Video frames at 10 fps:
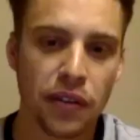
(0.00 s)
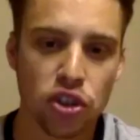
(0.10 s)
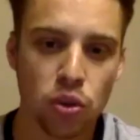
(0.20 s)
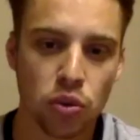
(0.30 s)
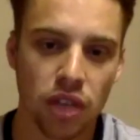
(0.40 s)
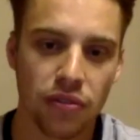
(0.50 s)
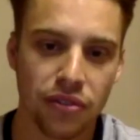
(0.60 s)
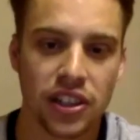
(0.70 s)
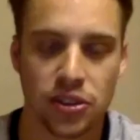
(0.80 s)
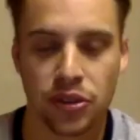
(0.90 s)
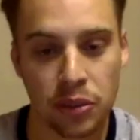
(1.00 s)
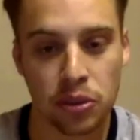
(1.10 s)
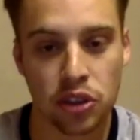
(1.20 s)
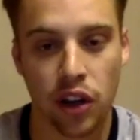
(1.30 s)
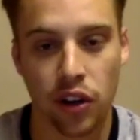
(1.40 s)
of a short term fix, really.
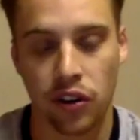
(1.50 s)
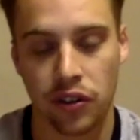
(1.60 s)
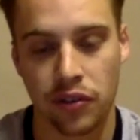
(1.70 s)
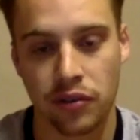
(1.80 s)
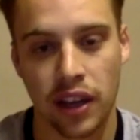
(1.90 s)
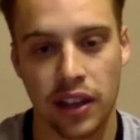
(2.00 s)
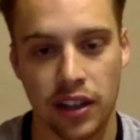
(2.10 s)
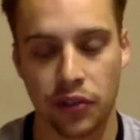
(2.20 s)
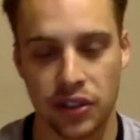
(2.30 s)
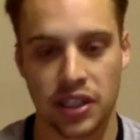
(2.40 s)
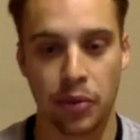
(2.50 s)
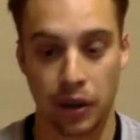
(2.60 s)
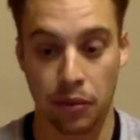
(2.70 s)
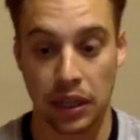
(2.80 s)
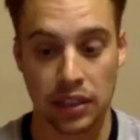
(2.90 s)
What's going on? Like obviously we're
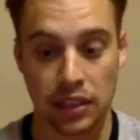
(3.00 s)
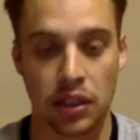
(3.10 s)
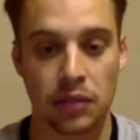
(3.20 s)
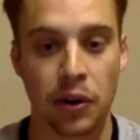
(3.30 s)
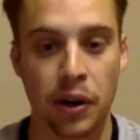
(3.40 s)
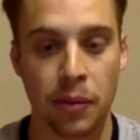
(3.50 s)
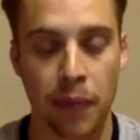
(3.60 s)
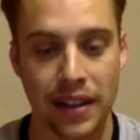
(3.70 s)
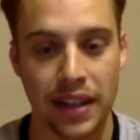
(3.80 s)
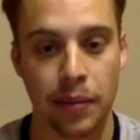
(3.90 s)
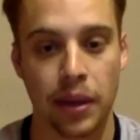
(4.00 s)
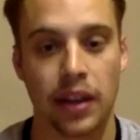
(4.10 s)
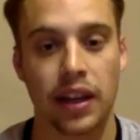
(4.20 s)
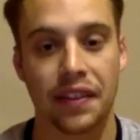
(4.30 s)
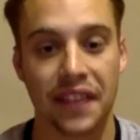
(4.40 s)
yeah. in a, a, we're in a
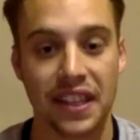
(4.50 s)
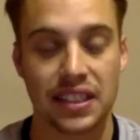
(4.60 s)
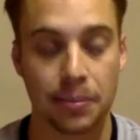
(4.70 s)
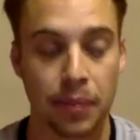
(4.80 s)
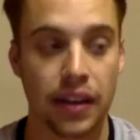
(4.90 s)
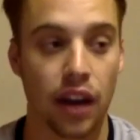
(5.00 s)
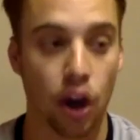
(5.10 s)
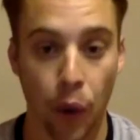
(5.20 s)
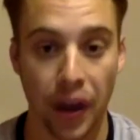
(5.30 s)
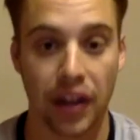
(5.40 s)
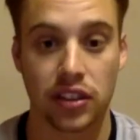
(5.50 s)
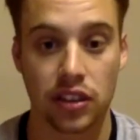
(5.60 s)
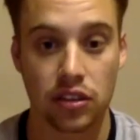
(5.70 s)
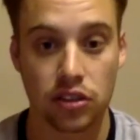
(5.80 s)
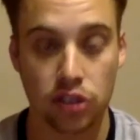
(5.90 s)
pandemic. Needs to be like quick
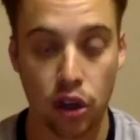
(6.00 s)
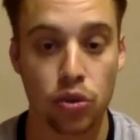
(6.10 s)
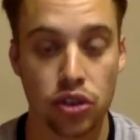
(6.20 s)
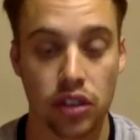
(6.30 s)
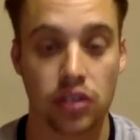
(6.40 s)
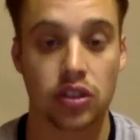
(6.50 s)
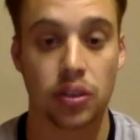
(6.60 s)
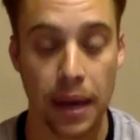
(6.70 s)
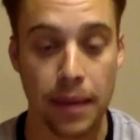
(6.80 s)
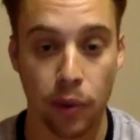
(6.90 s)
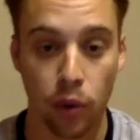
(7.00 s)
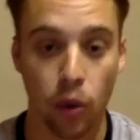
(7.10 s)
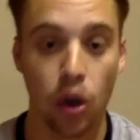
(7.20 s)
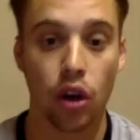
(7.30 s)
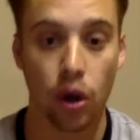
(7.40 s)
solutions to
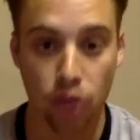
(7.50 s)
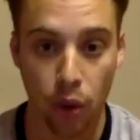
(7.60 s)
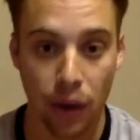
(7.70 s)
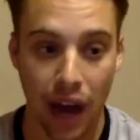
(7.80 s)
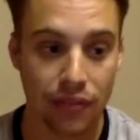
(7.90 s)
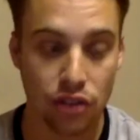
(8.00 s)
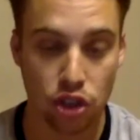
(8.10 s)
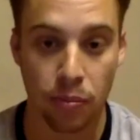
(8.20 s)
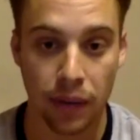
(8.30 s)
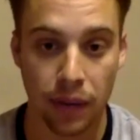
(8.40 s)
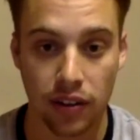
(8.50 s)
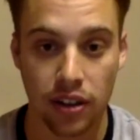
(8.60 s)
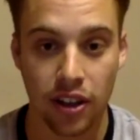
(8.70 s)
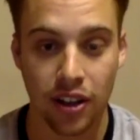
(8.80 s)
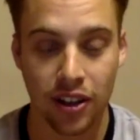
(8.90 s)
people who don't have a job now
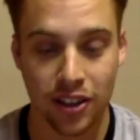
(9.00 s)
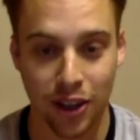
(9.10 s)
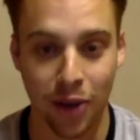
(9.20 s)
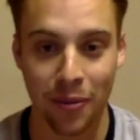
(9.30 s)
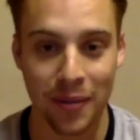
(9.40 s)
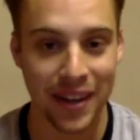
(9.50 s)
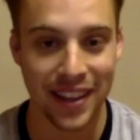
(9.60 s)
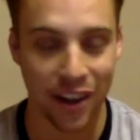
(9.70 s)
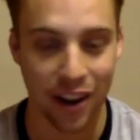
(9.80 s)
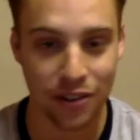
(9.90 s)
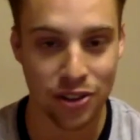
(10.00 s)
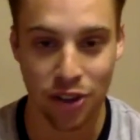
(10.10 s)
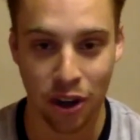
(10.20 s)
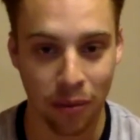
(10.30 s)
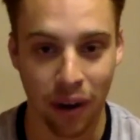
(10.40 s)
because ultimately yeah. they don't have a
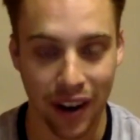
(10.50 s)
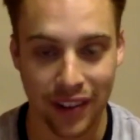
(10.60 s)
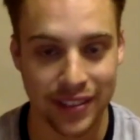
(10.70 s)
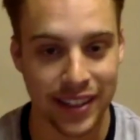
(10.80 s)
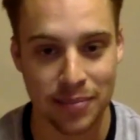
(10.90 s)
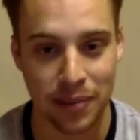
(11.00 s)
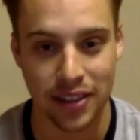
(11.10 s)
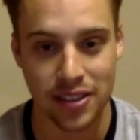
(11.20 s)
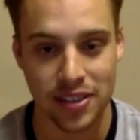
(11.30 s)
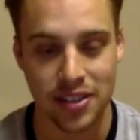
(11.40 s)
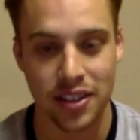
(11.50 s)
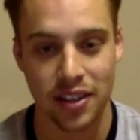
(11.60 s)
job right now. Tennis players.